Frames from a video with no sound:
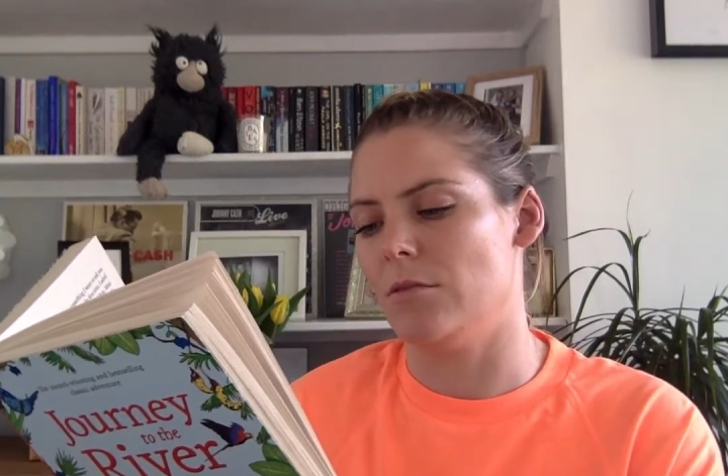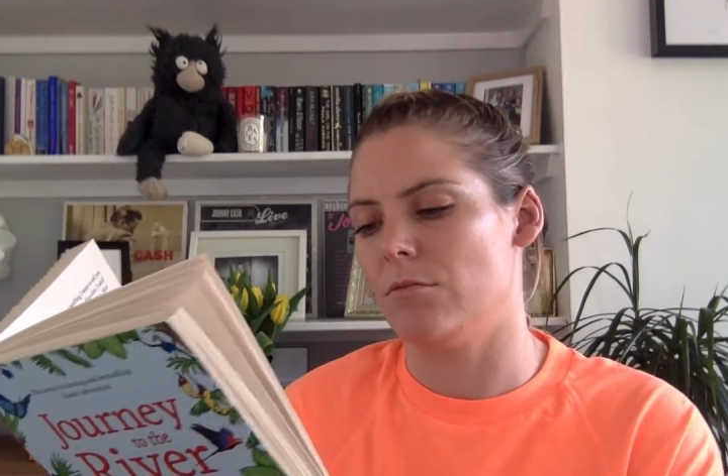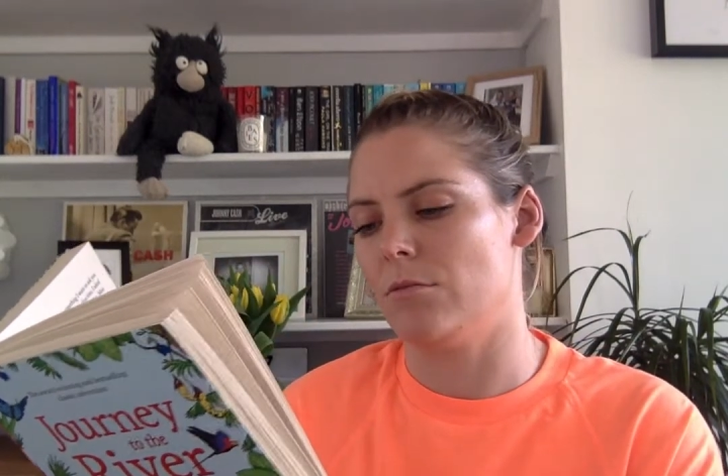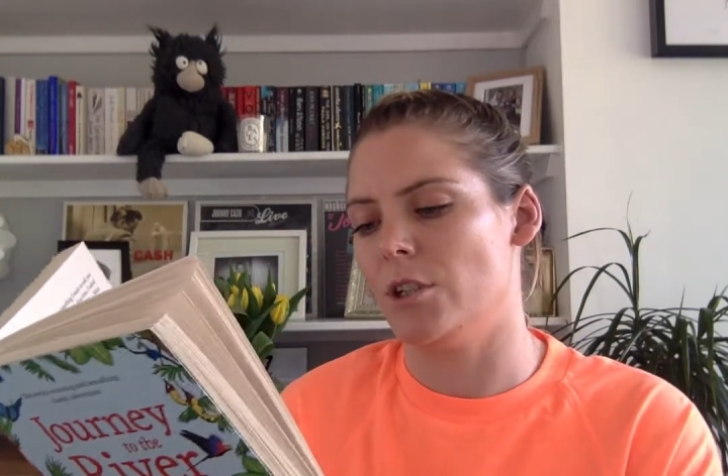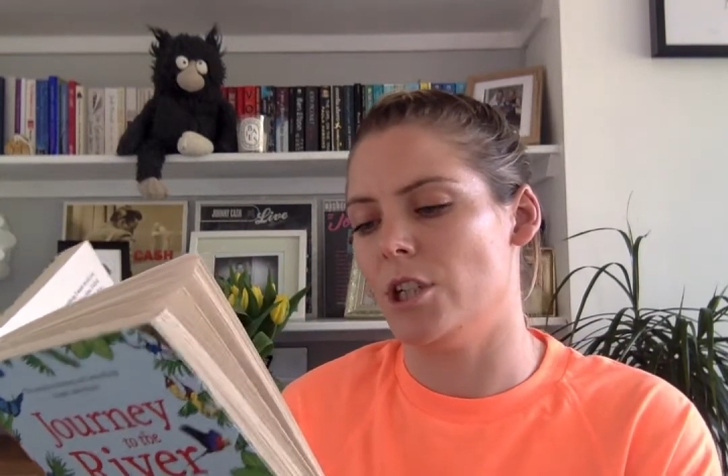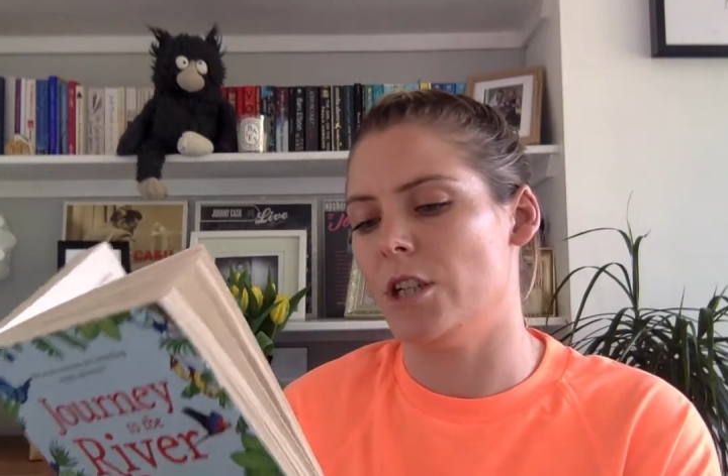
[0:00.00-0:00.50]

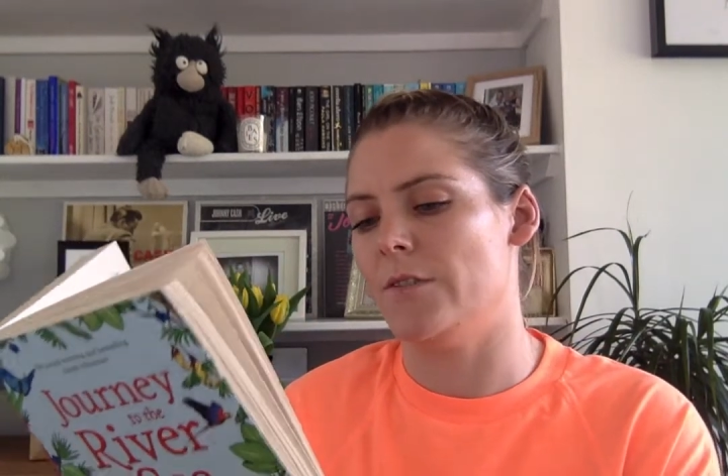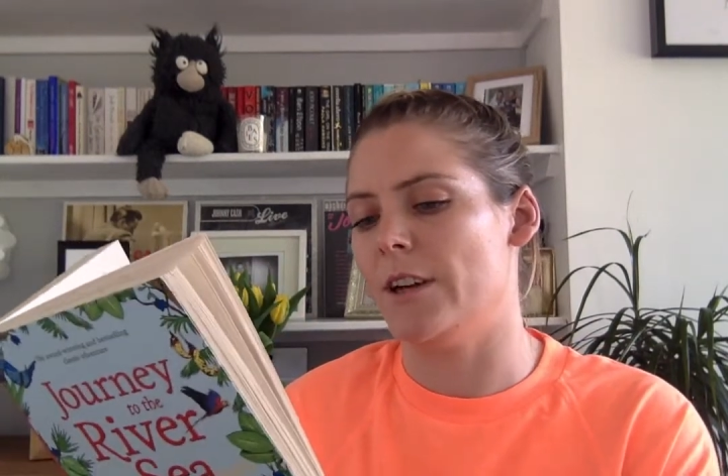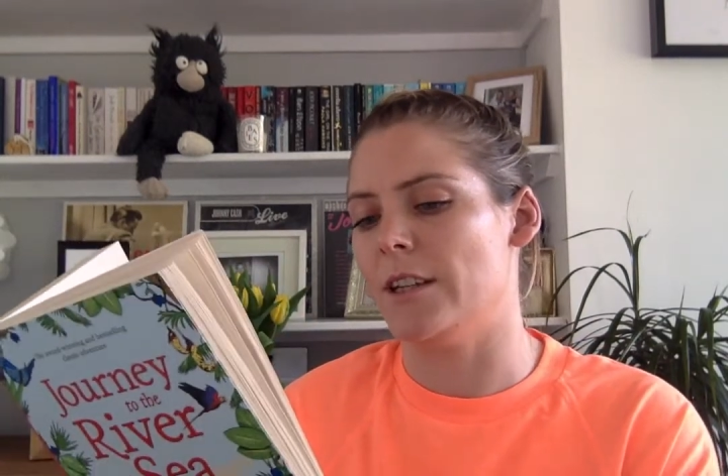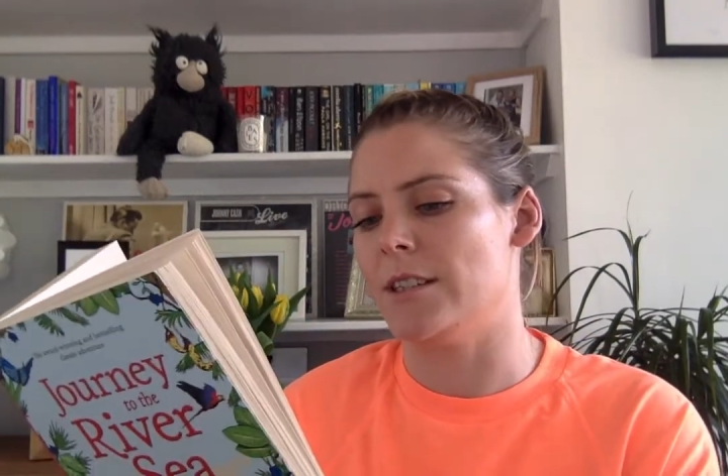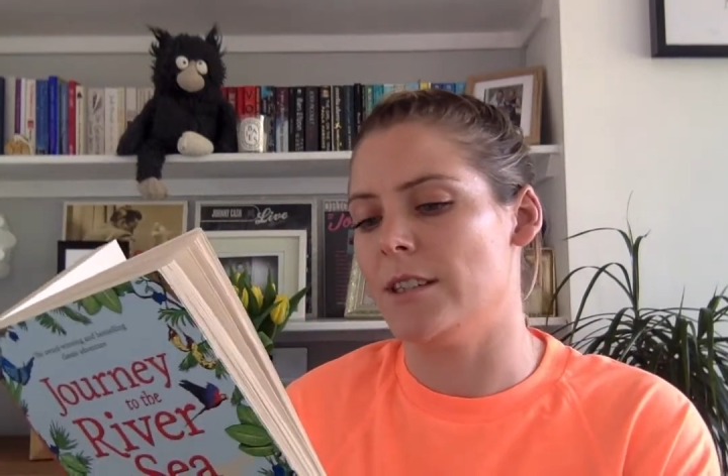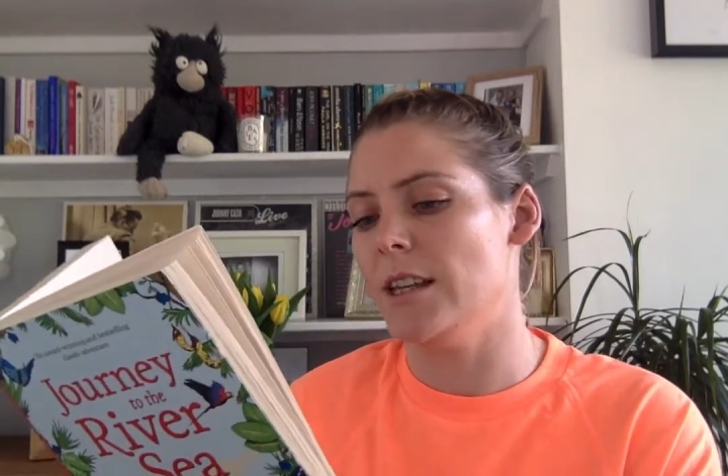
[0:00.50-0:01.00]
When she'd
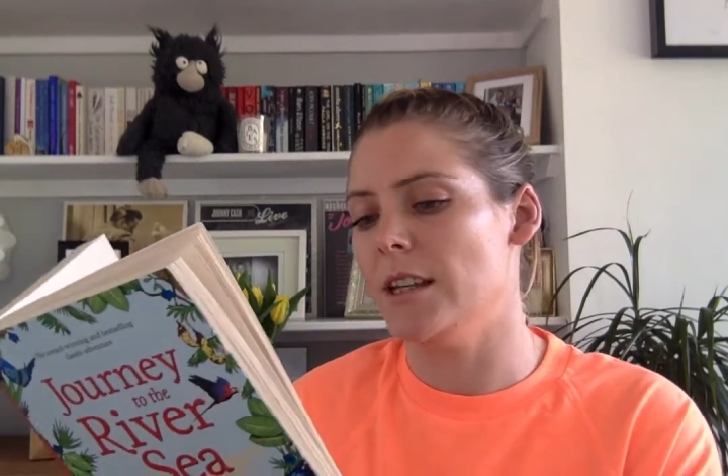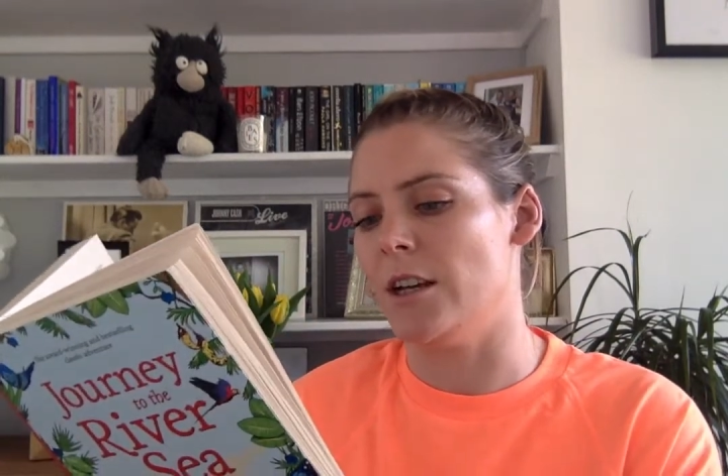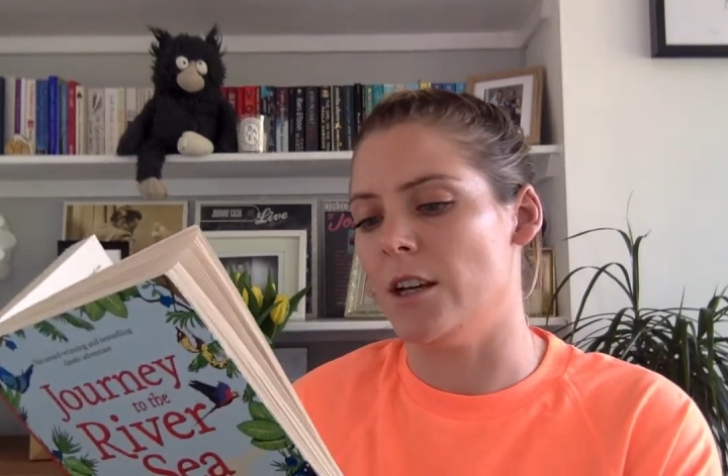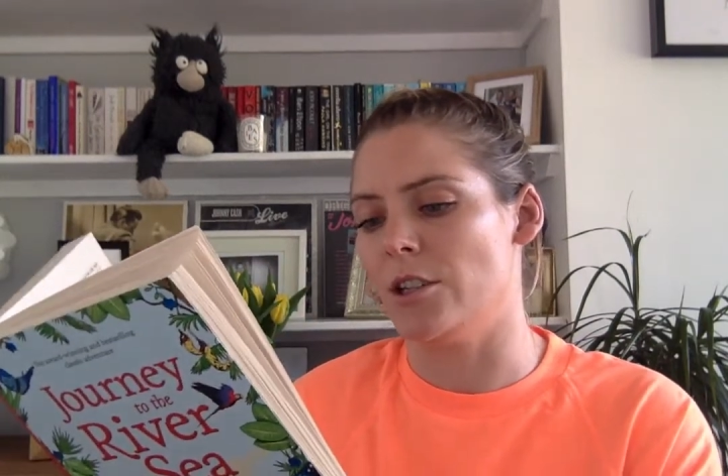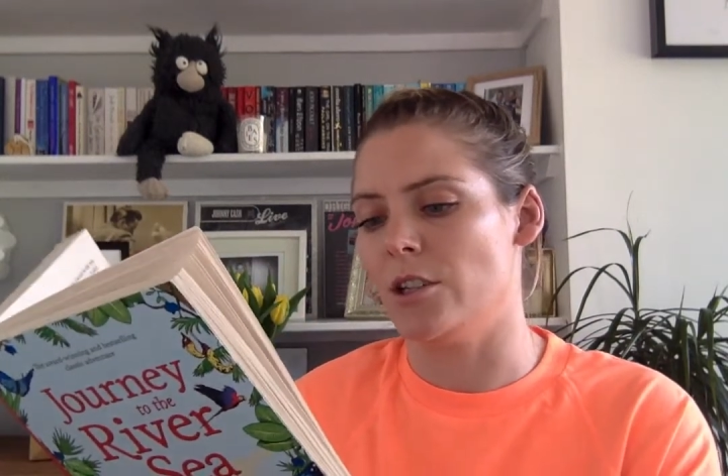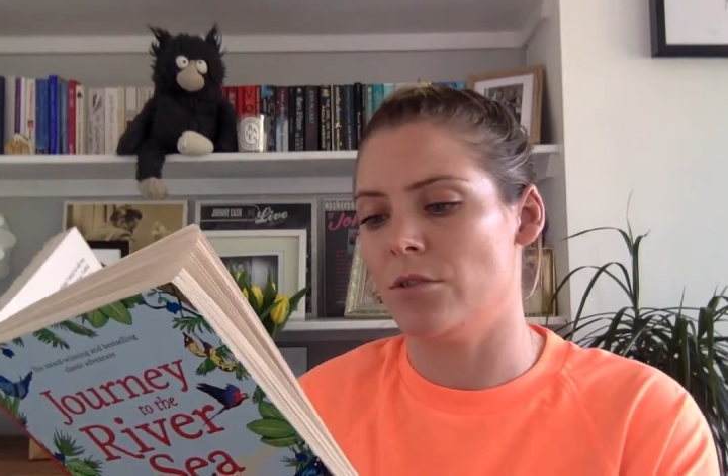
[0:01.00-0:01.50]
first seen
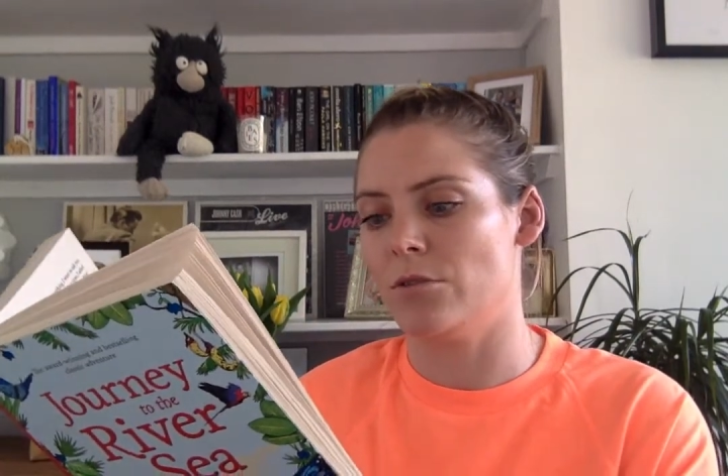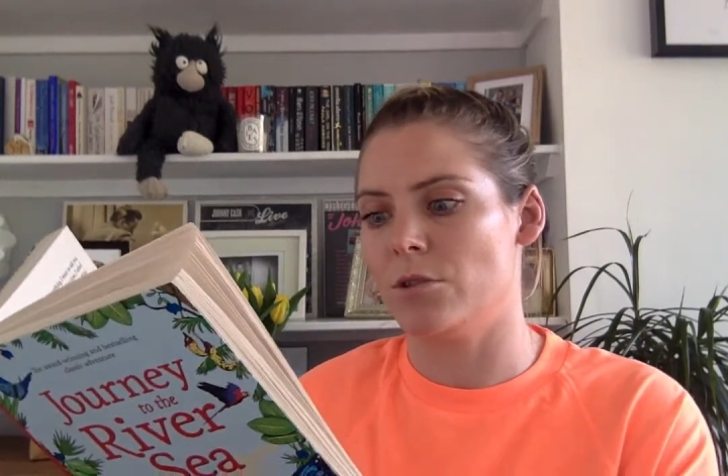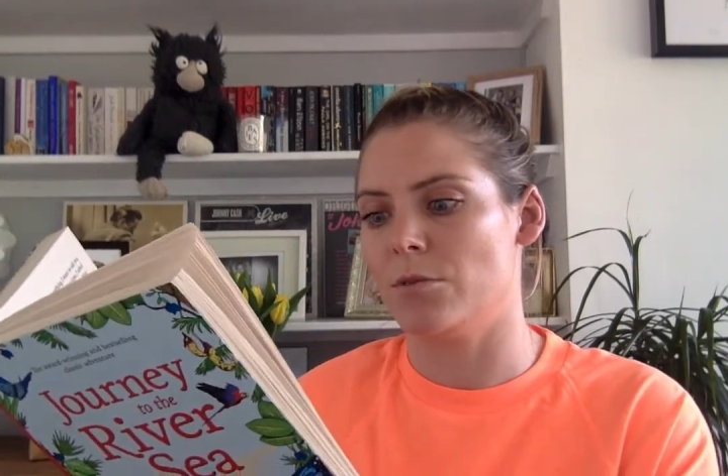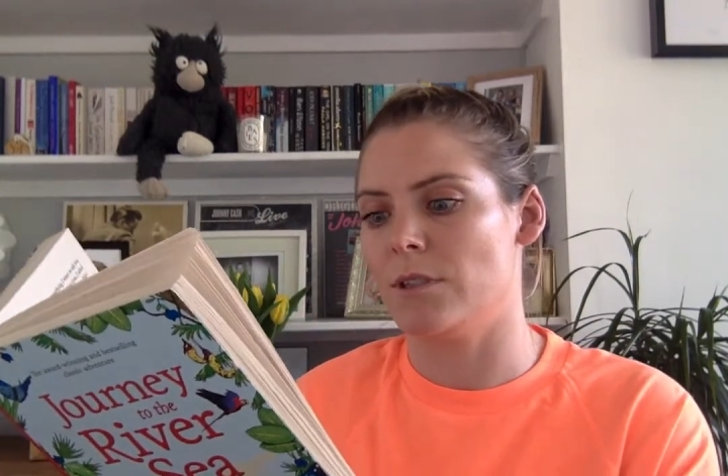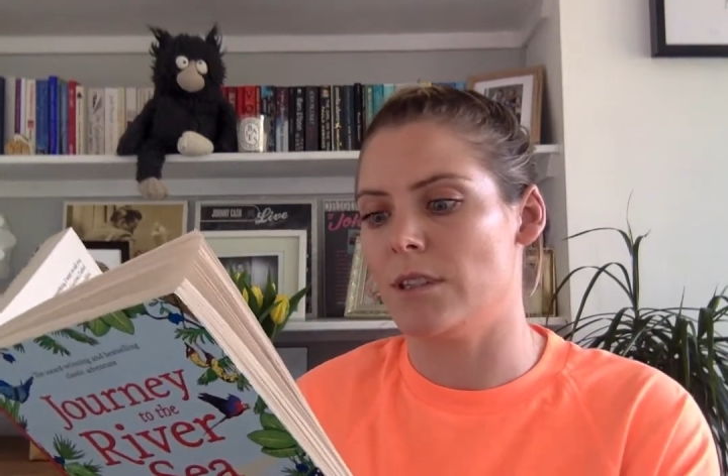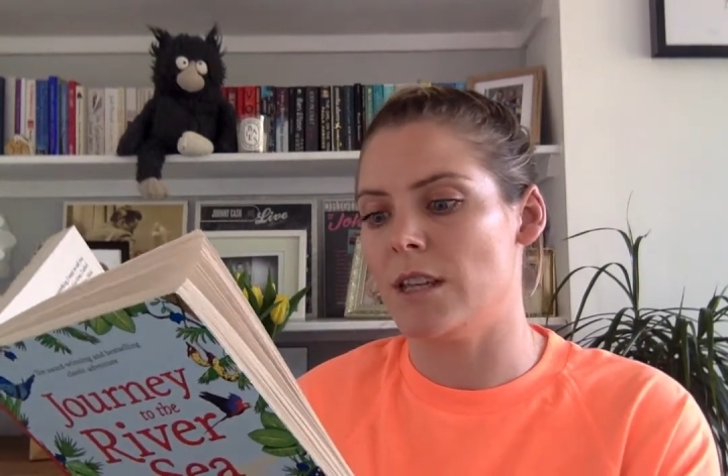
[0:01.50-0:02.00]
her, she thought
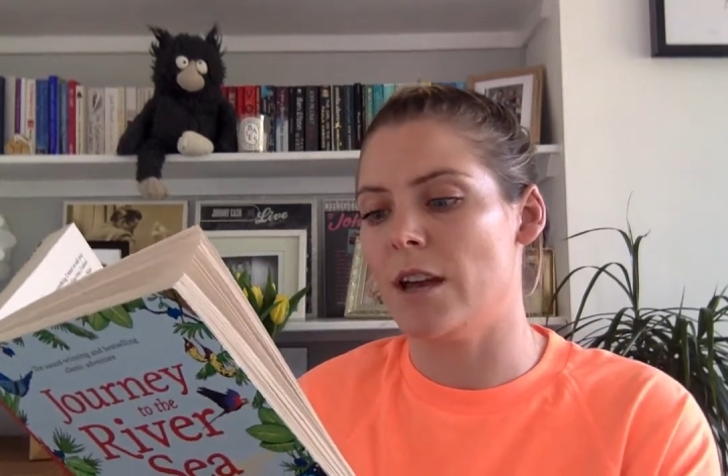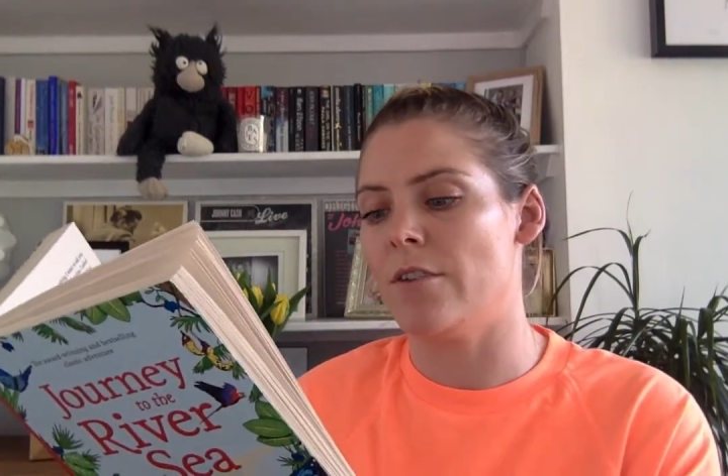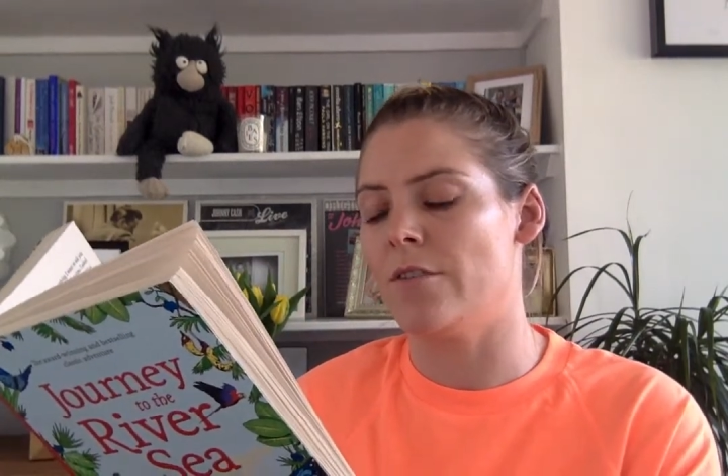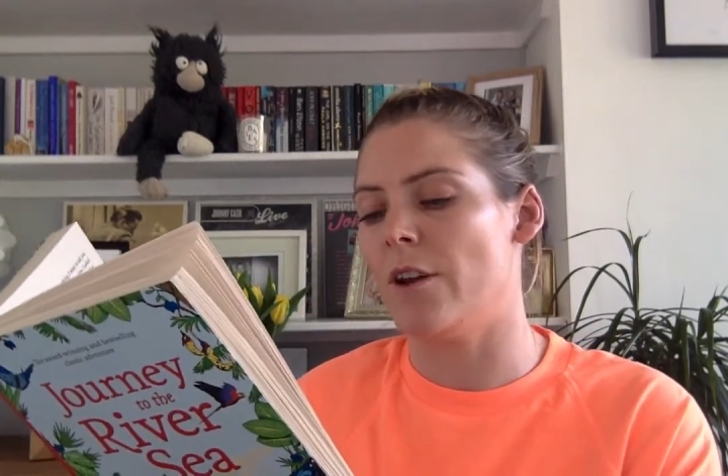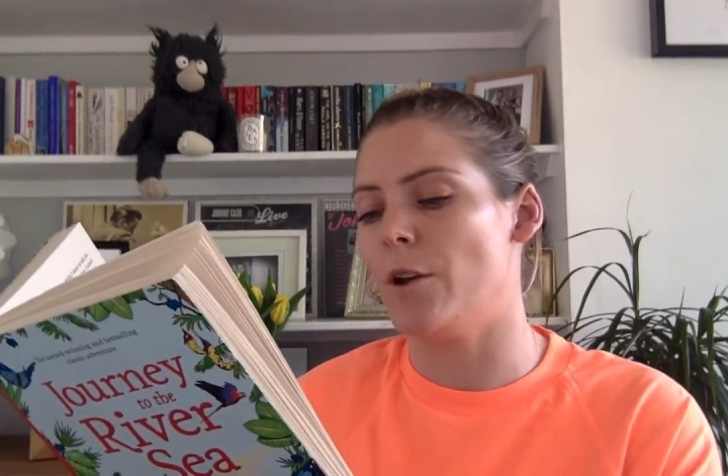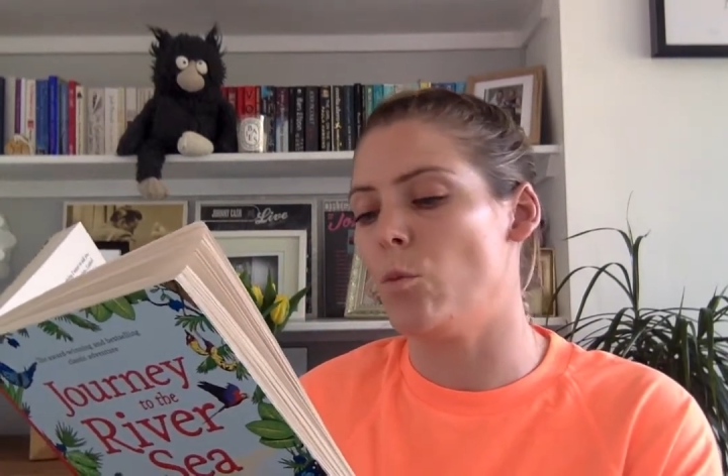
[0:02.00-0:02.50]
she was a
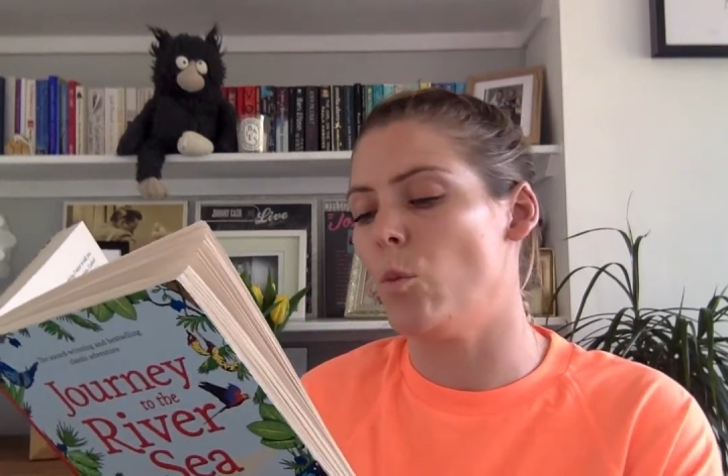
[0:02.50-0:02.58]
terrifying